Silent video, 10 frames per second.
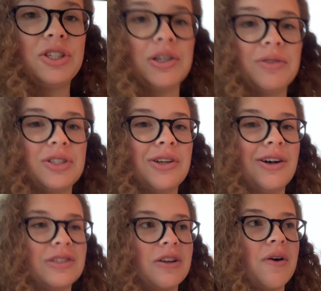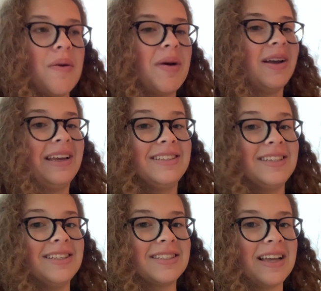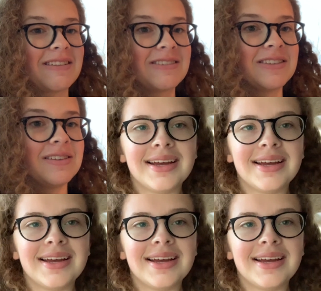here, which is also about 18 cents.